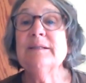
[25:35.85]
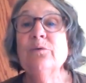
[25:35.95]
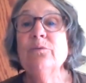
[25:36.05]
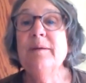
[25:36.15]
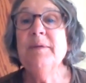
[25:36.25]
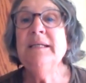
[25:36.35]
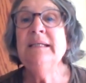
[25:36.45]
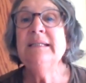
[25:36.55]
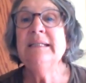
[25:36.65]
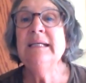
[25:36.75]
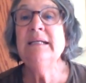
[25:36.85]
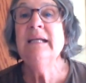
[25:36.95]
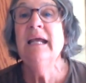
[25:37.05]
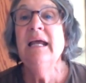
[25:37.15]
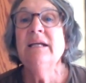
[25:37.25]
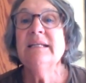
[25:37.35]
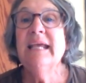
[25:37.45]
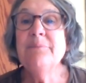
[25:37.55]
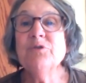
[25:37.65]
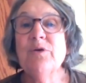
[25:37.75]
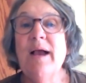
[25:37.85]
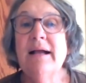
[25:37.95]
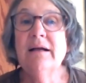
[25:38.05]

The women kept track